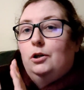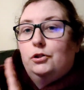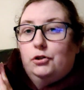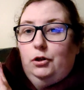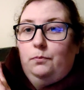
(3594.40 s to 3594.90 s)

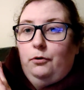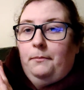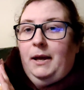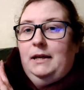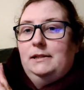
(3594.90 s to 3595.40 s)
super
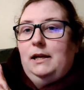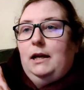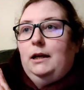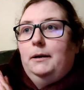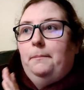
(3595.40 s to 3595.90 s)

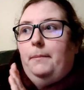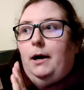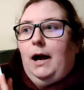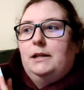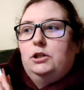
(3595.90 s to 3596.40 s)
amazing,
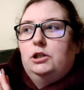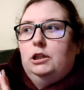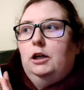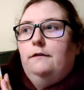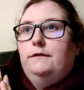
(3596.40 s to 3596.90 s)
but I
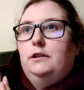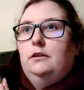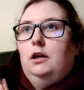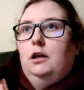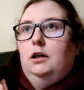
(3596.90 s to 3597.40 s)
just loved
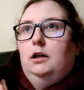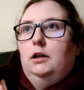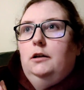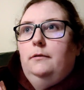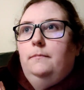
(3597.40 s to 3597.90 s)

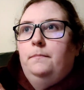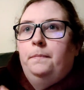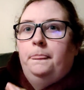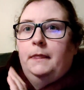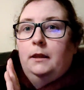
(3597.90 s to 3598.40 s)
the
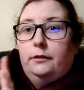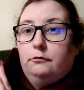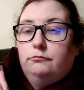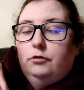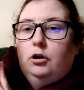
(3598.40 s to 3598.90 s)

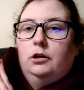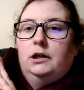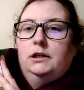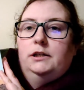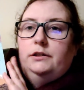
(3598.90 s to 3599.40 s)

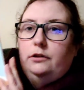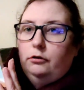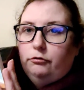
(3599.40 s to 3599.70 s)
rawness, the